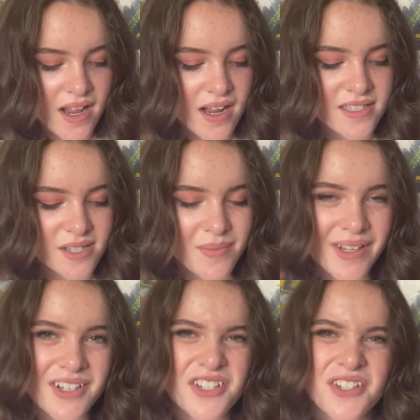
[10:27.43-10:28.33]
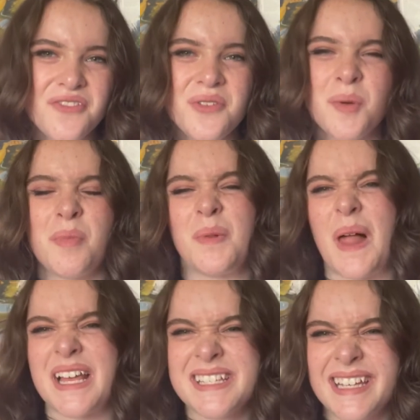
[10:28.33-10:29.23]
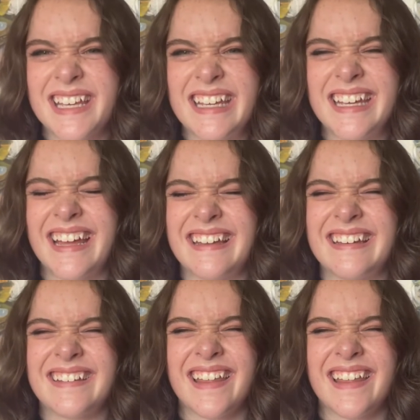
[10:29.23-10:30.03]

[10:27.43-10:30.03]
because some liners just feel plasticky and